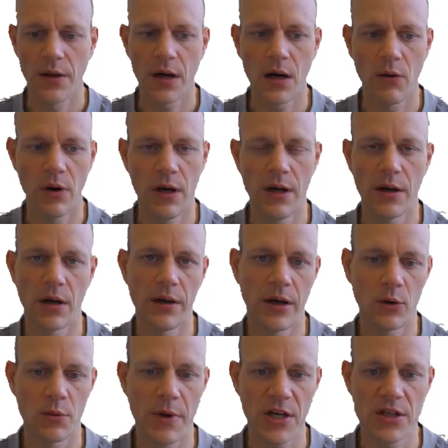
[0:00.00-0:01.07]
Now, an
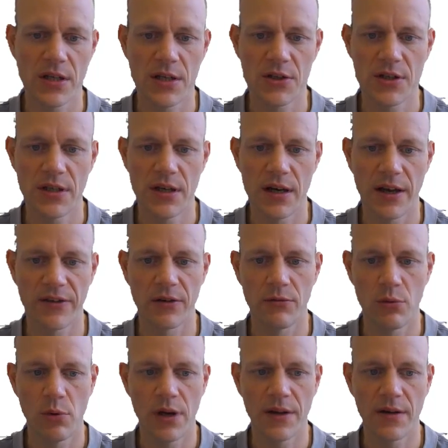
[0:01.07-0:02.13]
automation engineer has a
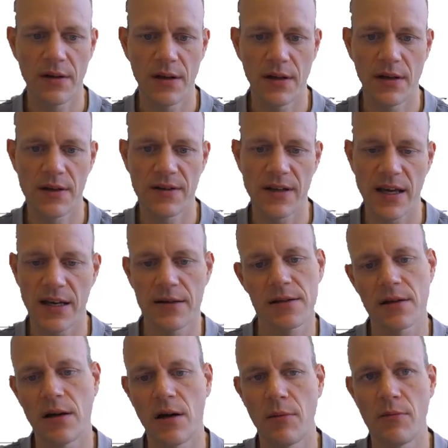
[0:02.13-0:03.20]
rule in his head
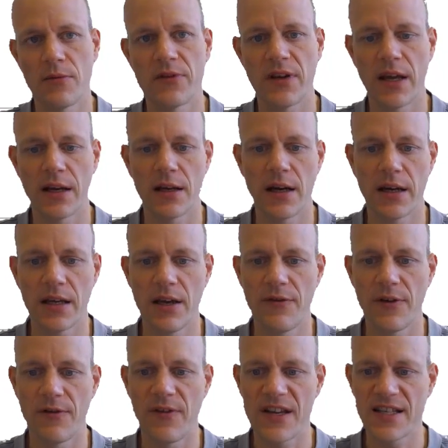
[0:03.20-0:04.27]
saying like,
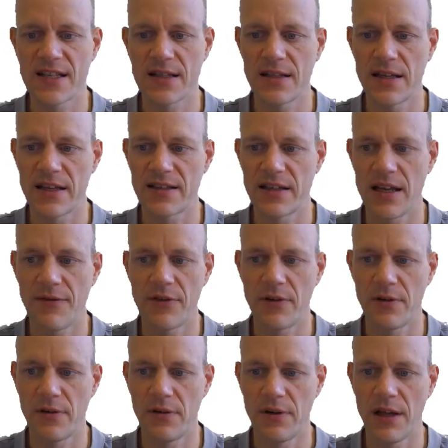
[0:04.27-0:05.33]
if a vessel has a
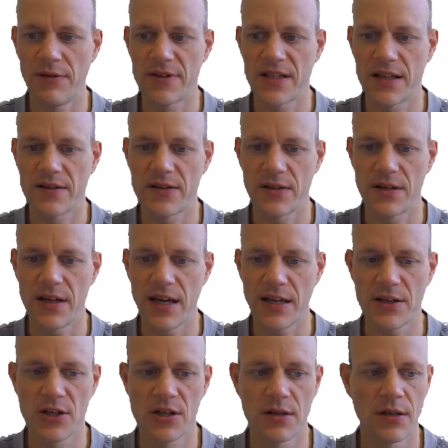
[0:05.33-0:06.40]
level sensor
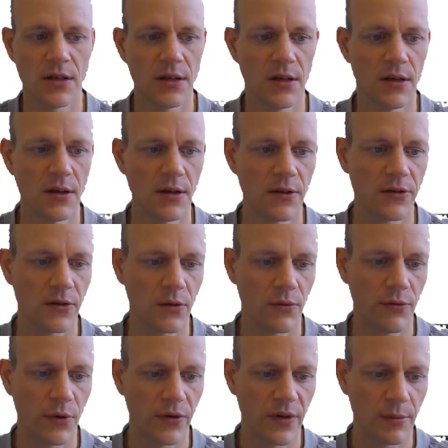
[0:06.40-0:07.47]
attached, so
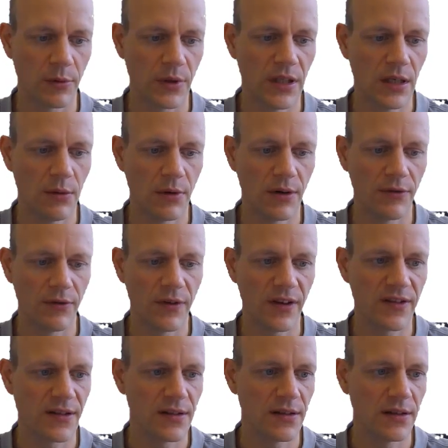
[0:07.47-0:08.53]
for example, here we have a
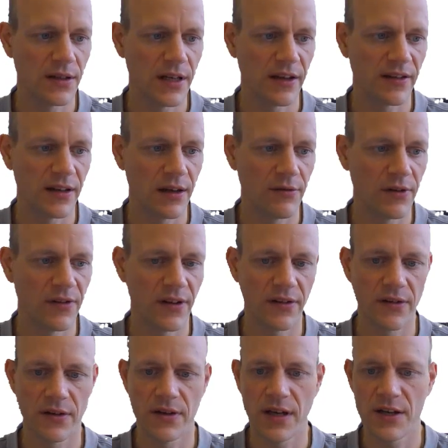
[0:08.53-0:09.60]
vessel, it has a level
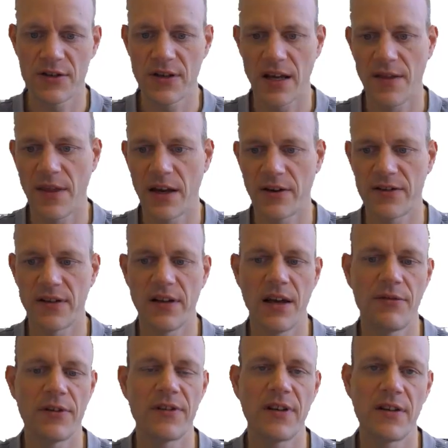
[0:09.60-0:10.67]
sensor attached, and there's a
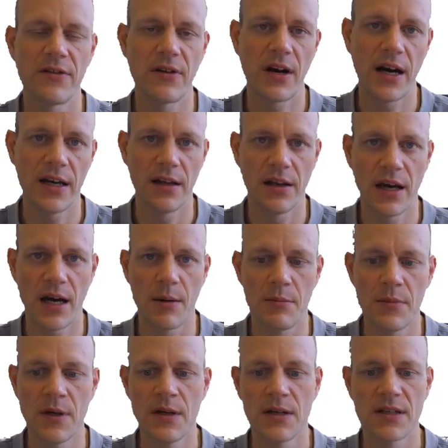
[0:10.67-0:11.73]
level sensor high
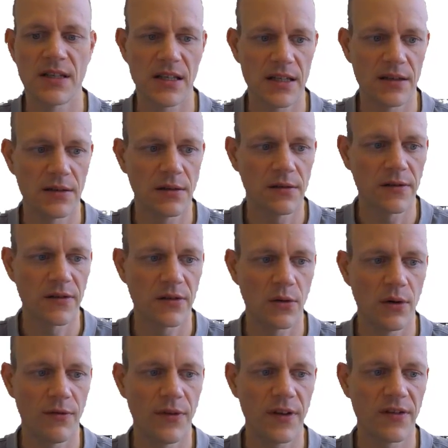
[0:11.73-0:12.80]
alarm signal. So
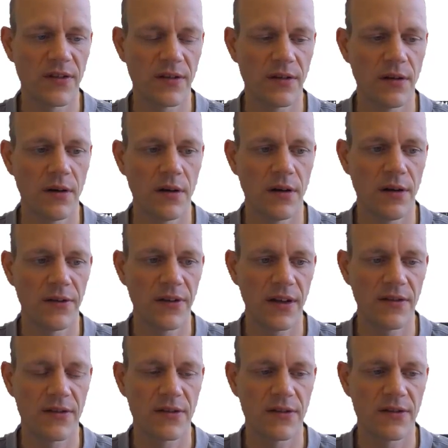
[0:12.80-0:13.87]
if this
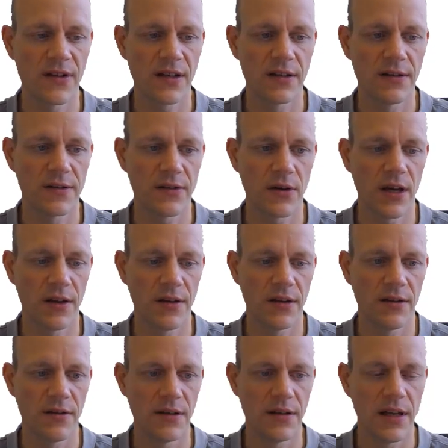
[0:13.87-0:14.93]
sensor signals, okay,
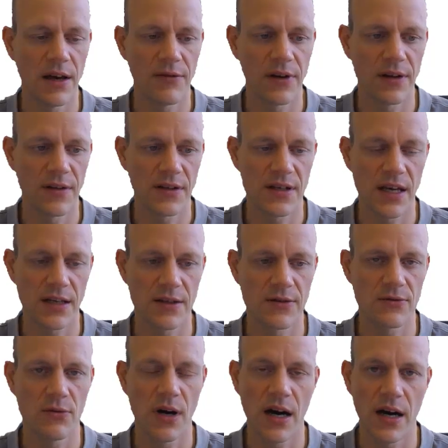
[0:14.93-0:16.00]
the level in the tank is
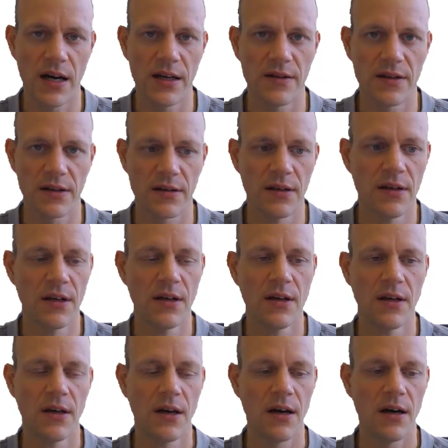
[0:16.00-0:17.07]
too high and
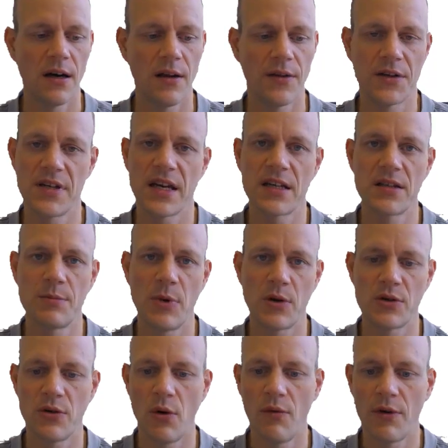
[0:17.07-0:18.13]
the tank is about
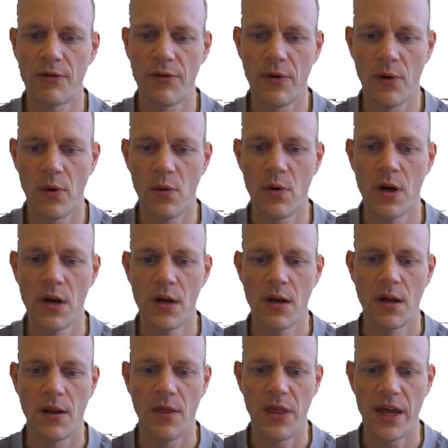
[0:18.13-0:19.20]
to overflow,
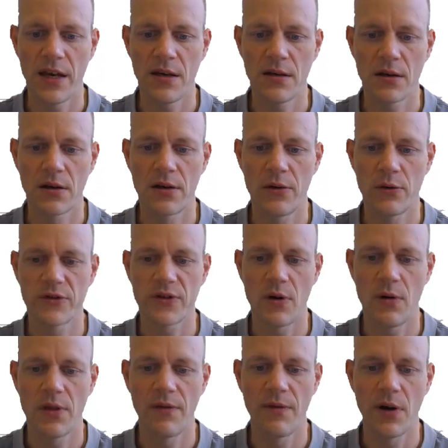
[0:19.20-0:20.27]
then close
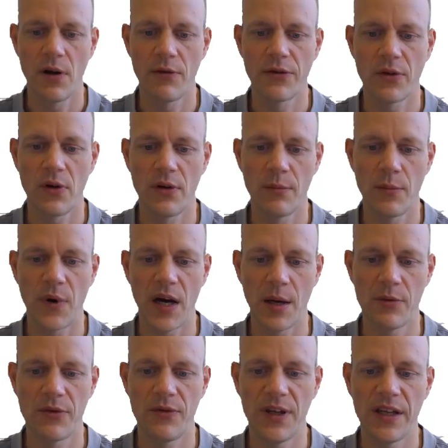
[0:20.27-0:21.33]
all the valves on
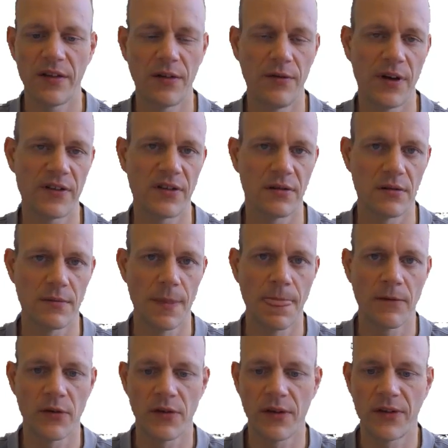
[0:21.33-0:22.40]
pipes feeding the vessel.
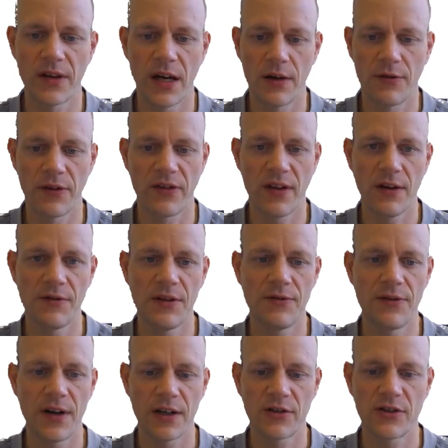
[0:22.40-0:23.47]
So this is kind of a safety
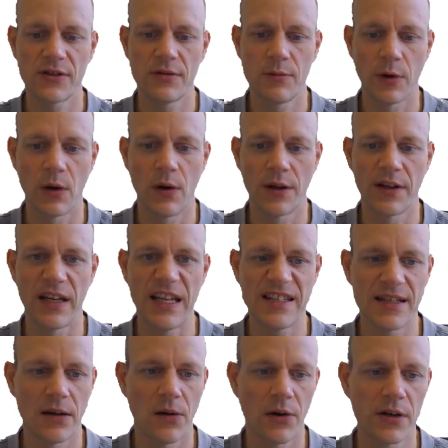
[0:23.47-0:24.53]
function. We call it an
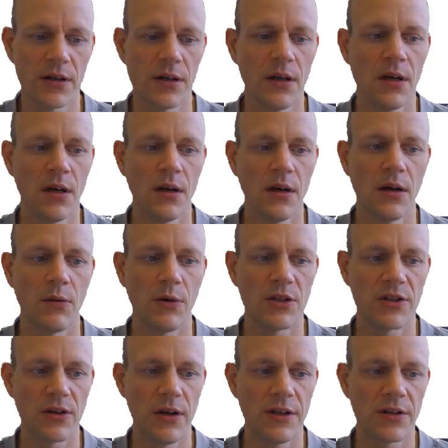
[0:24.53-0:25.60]
interlock,
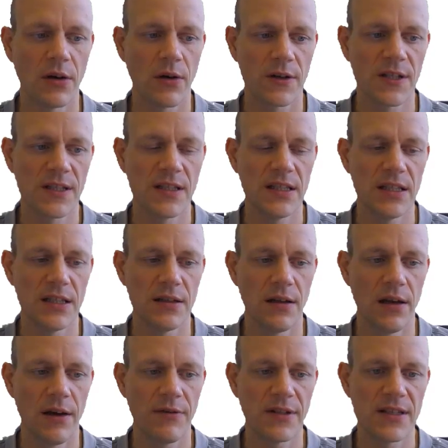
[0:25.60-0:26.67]
which interlocks the
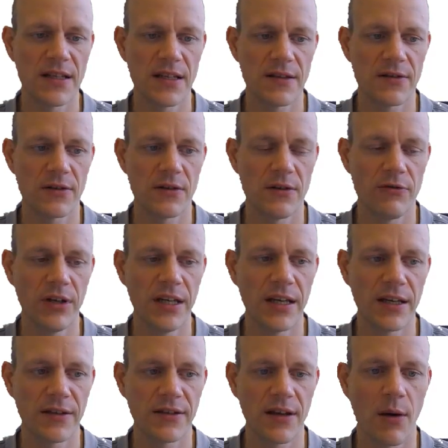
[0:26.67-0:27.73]
level sensor
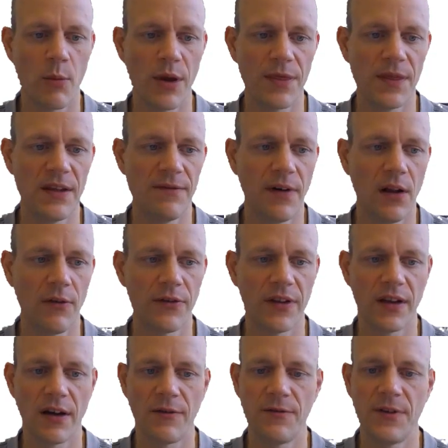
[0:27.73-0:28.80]
readings with the valves
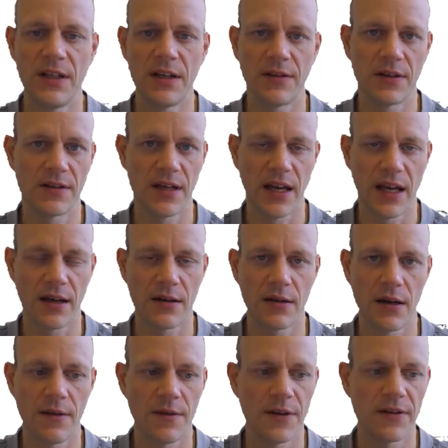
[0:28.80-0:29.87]
that are feeding the tank.
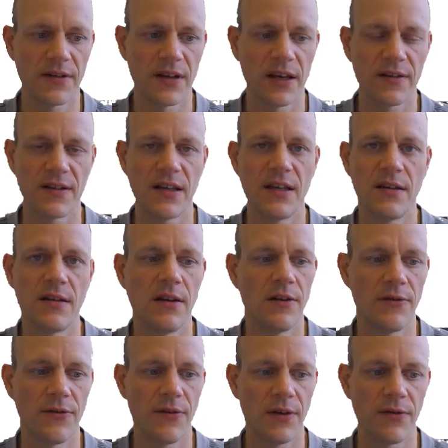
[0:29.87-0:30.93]
And this kicks in
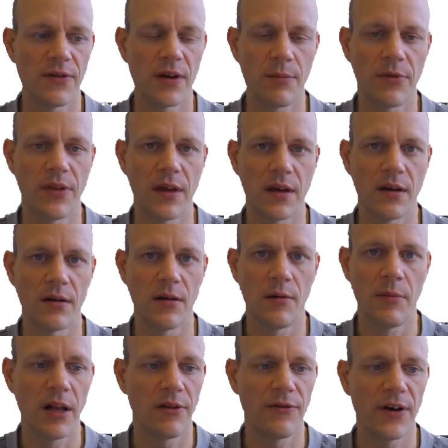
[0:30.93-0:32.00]
if something
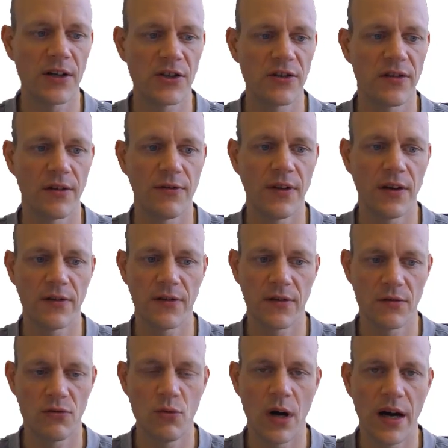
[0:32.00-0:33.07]
malfunctions, if there's
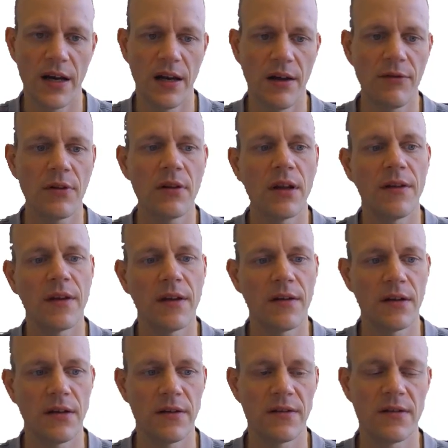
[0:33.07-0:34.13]
too high level, and then
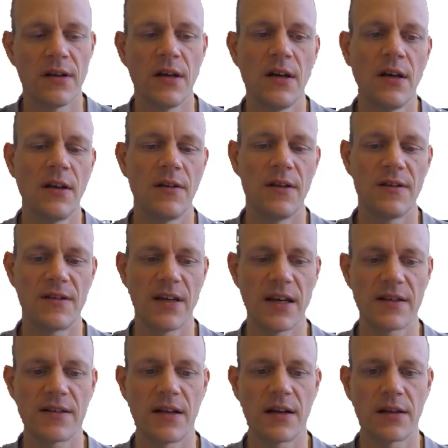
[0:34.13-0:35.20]
these
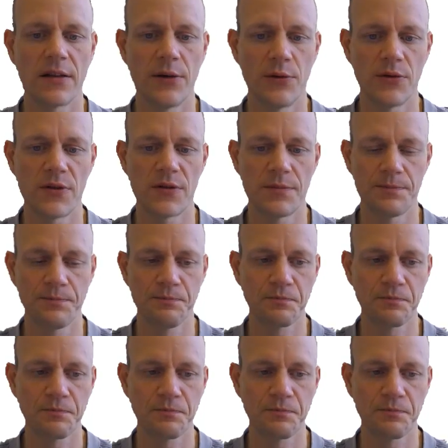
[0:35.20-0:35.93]
tanks are closed.